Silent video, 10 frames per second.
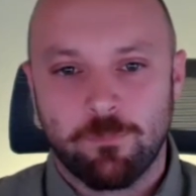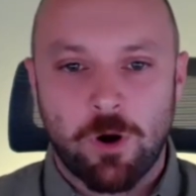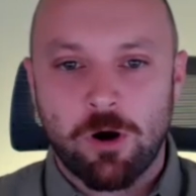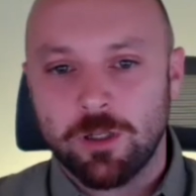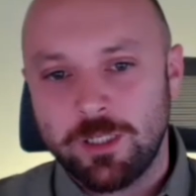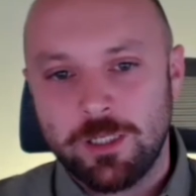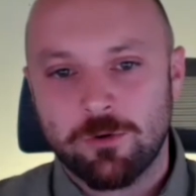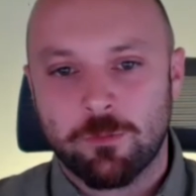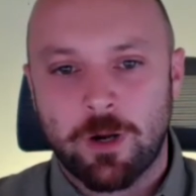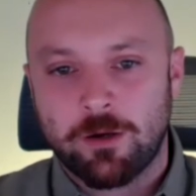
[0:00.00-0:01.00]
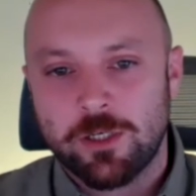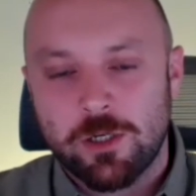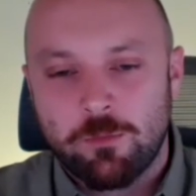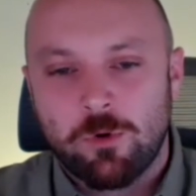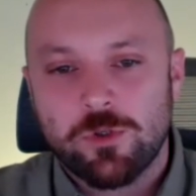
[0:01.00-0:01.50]
body or my
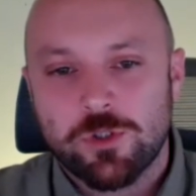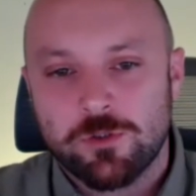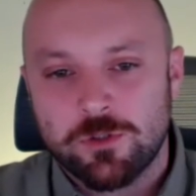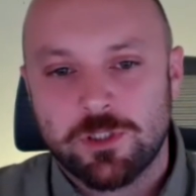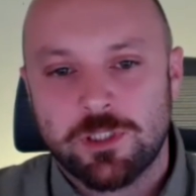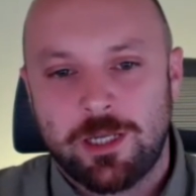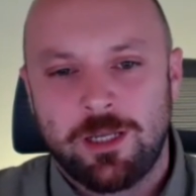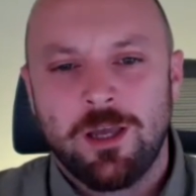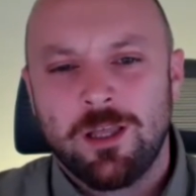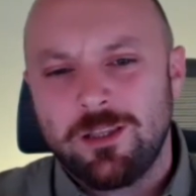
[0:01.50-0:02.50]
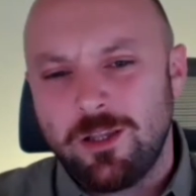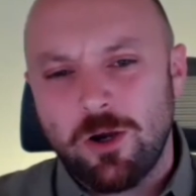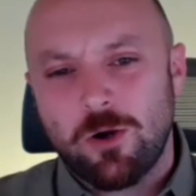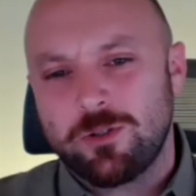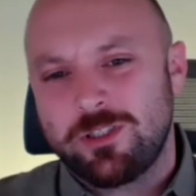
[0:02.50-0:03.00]
emotions say,
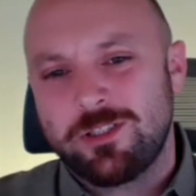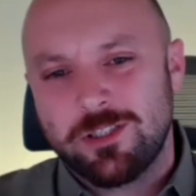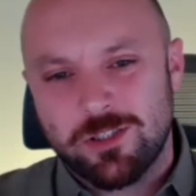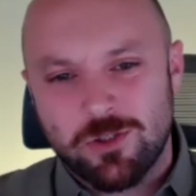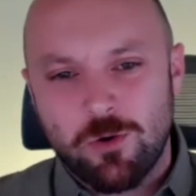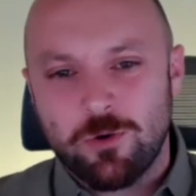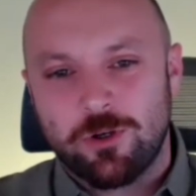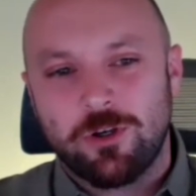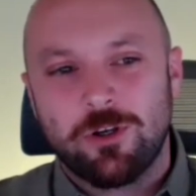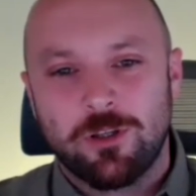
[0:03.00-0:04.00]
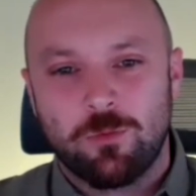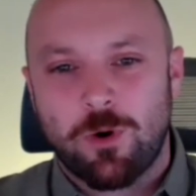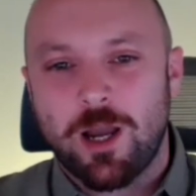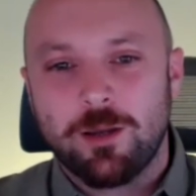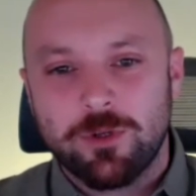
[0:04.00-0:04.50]
no, this is so good.
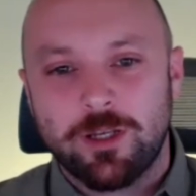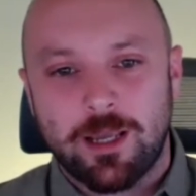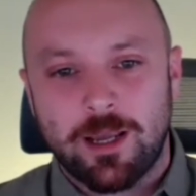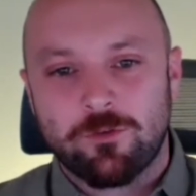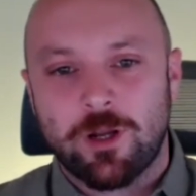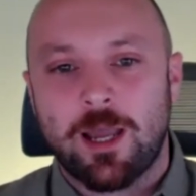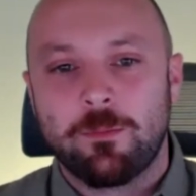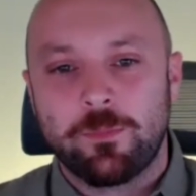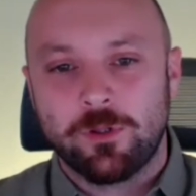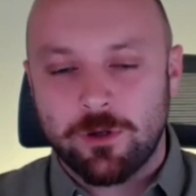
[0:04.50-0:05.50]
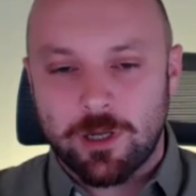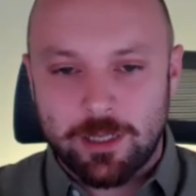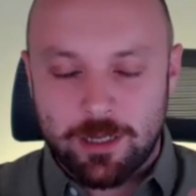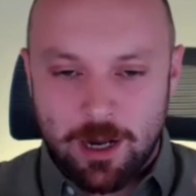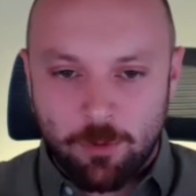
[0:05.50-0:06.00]
Why would it ever happen? Look
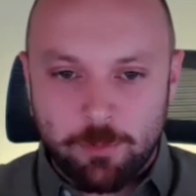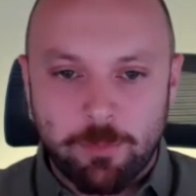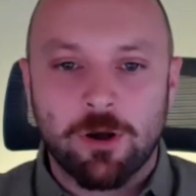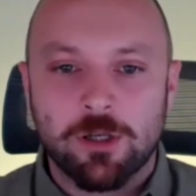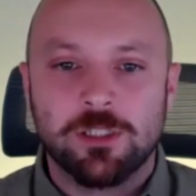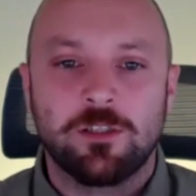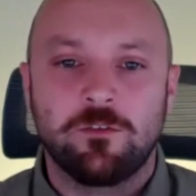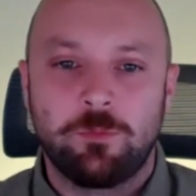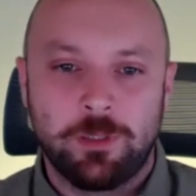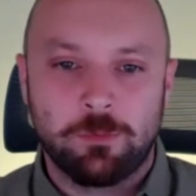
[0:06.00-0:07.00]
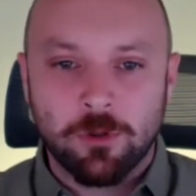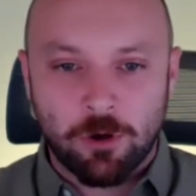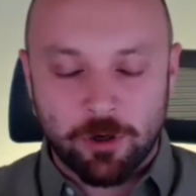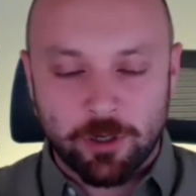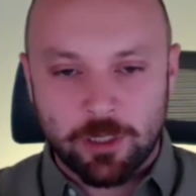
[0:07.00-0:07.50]
at how positive people
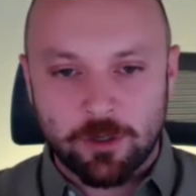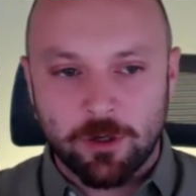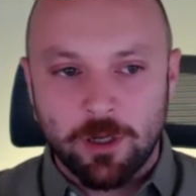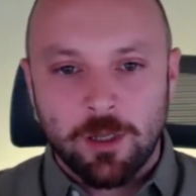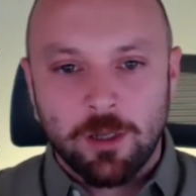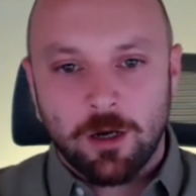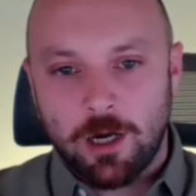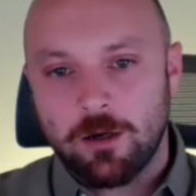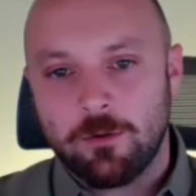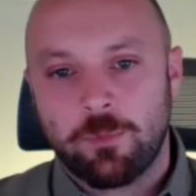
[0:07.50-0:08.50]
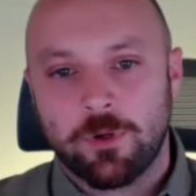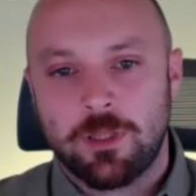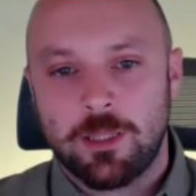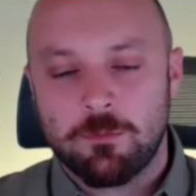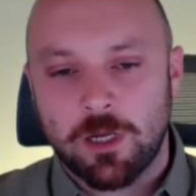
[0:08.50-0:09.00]
are here. Uh,
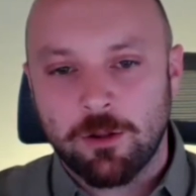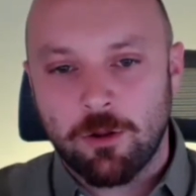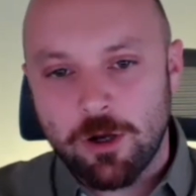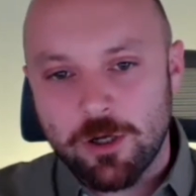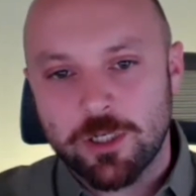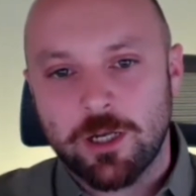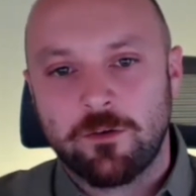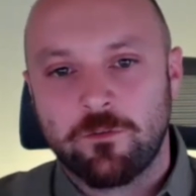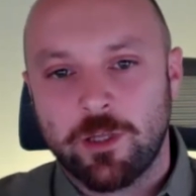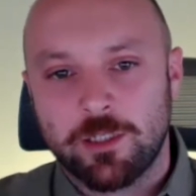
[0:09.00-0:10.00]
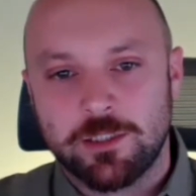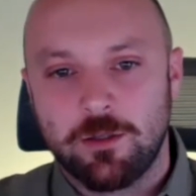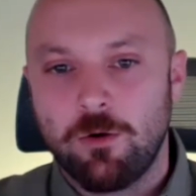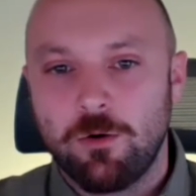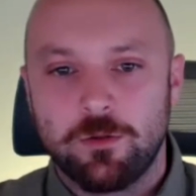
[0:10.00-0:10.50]
but then my logic kind of kicks
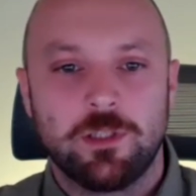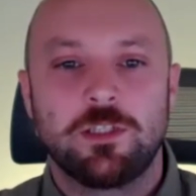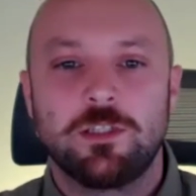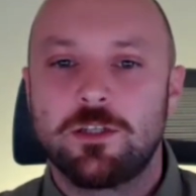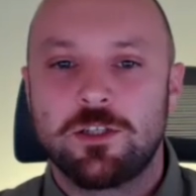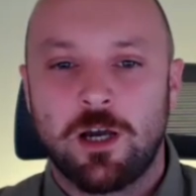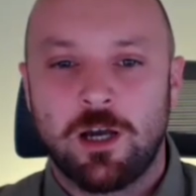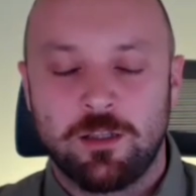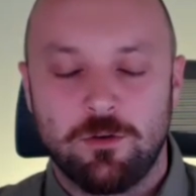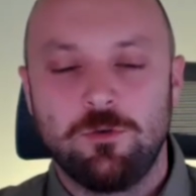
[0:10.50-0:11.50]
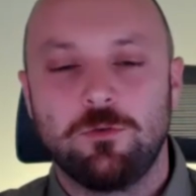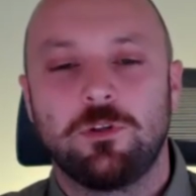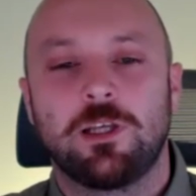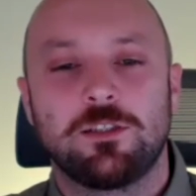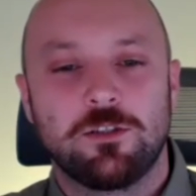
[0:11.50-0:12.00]
in. Oh, this is a sign. Ooh,
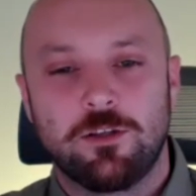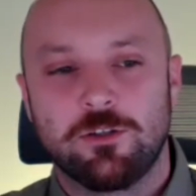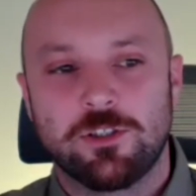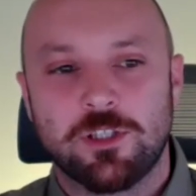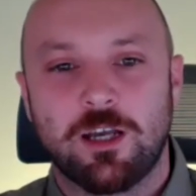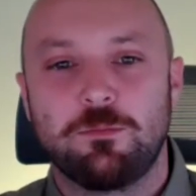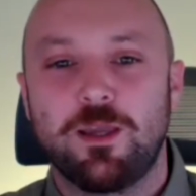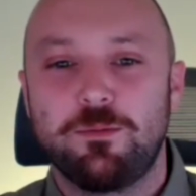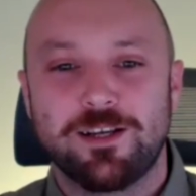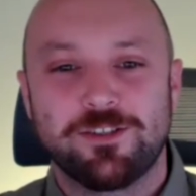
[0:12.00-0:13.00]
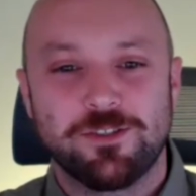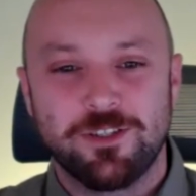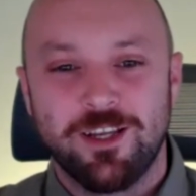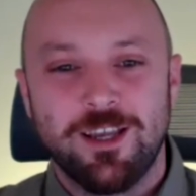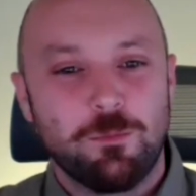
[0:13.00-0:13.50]
that's another sign. Maybe I
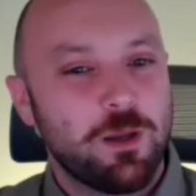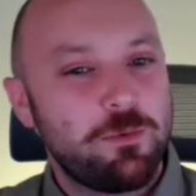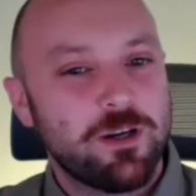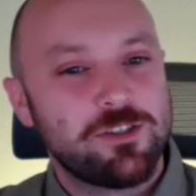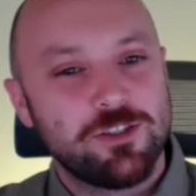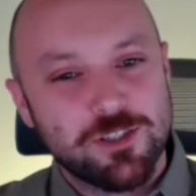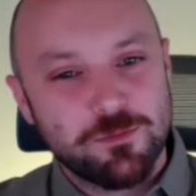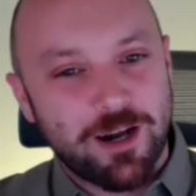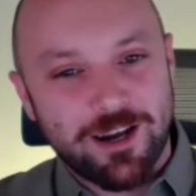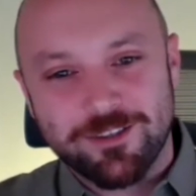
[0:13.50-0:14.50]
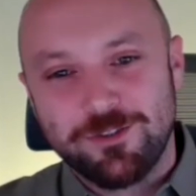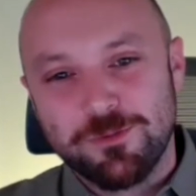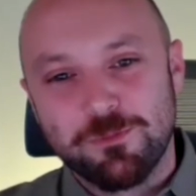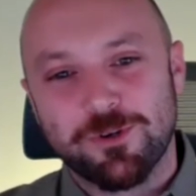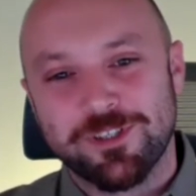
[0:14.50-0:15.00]
should, maybe I should just buy
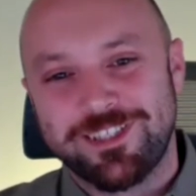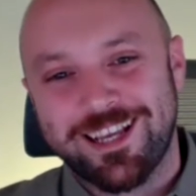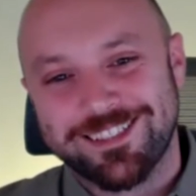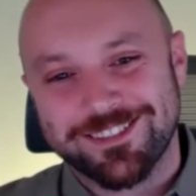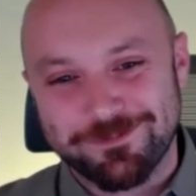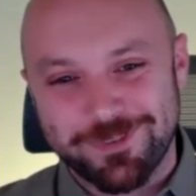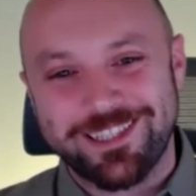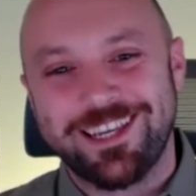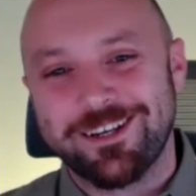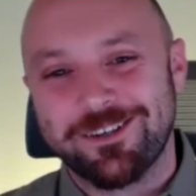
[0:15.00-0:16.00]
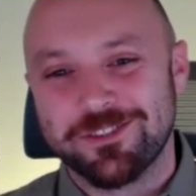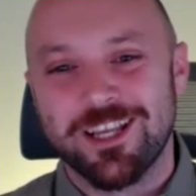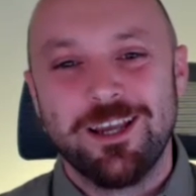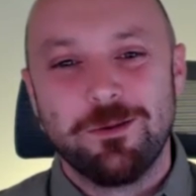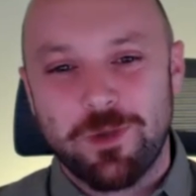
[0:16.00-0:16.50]
two more sets of potatoes.
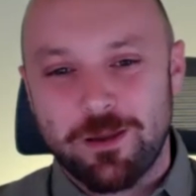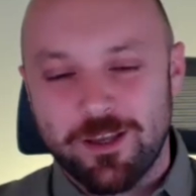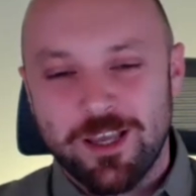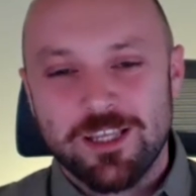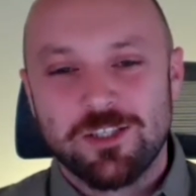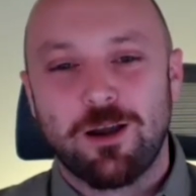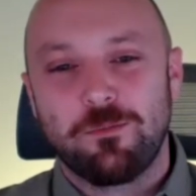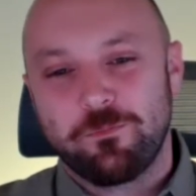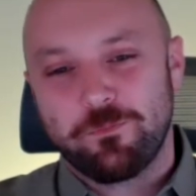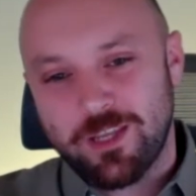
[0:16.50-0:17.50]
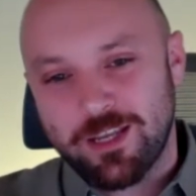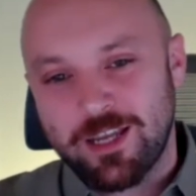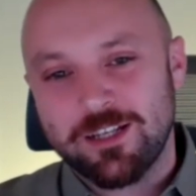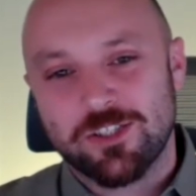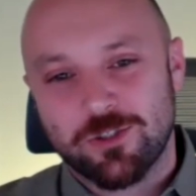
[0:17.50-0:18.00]
Maybe. So I'm, I
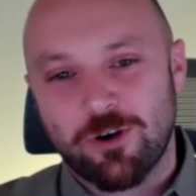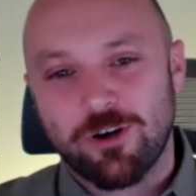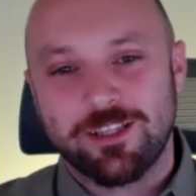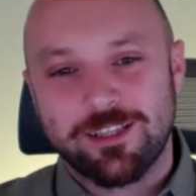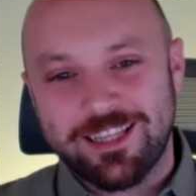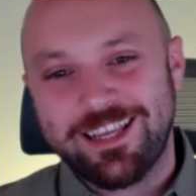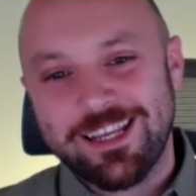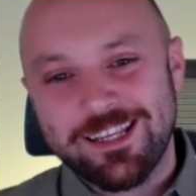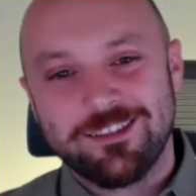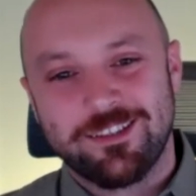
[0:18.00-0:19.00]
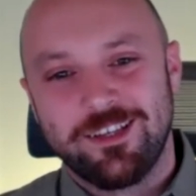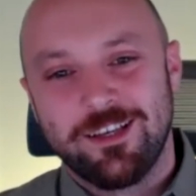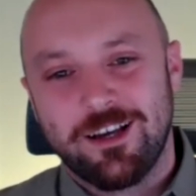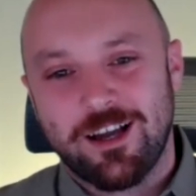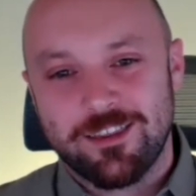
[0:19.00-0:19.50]
kind of started late.
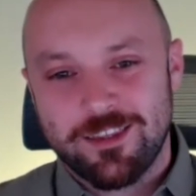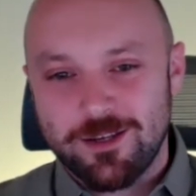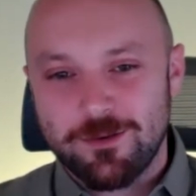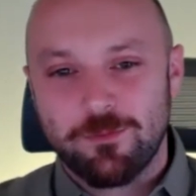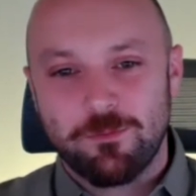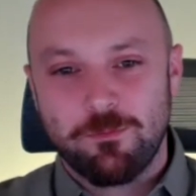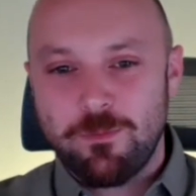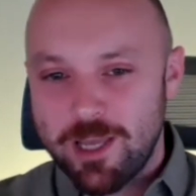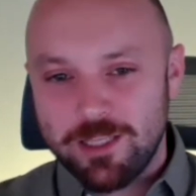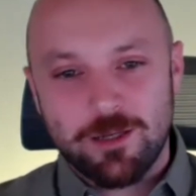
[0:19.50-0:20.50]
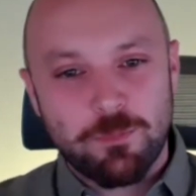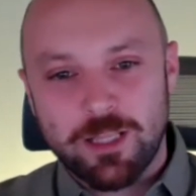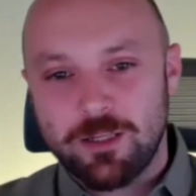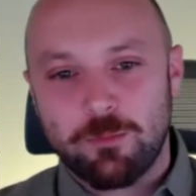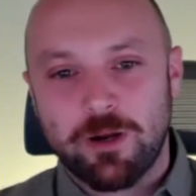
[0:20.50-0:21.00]
I think many,
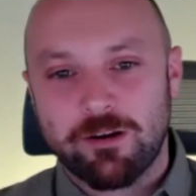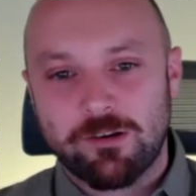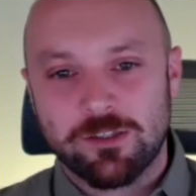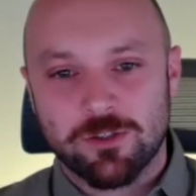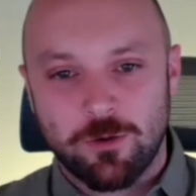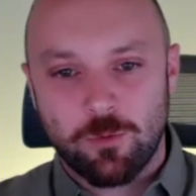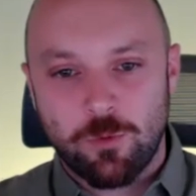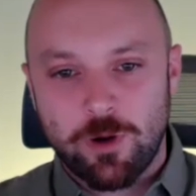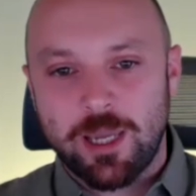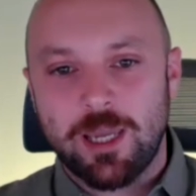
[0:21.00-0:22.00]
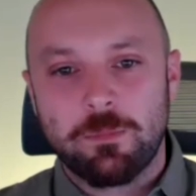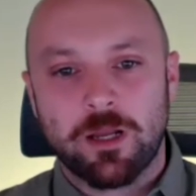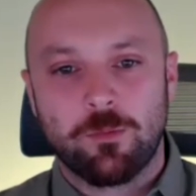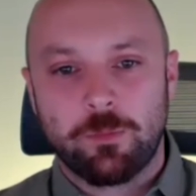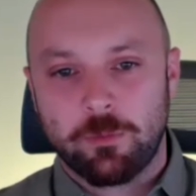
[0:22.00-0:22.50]
many Americans way
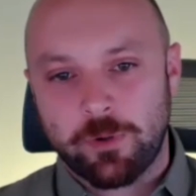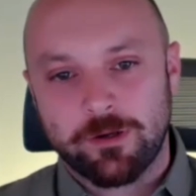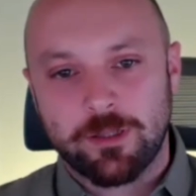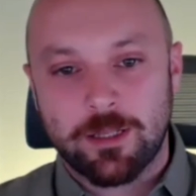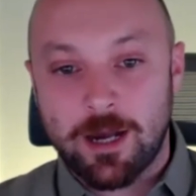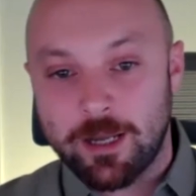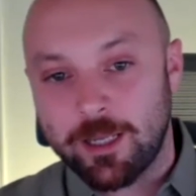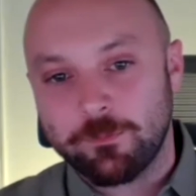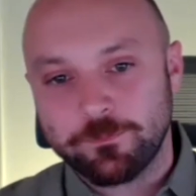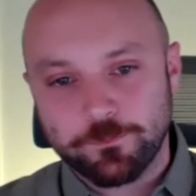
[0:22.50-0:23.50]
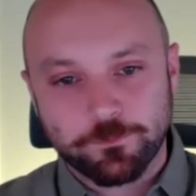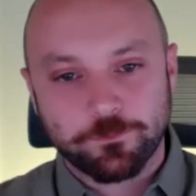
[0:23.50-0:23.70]
better prepared than I am.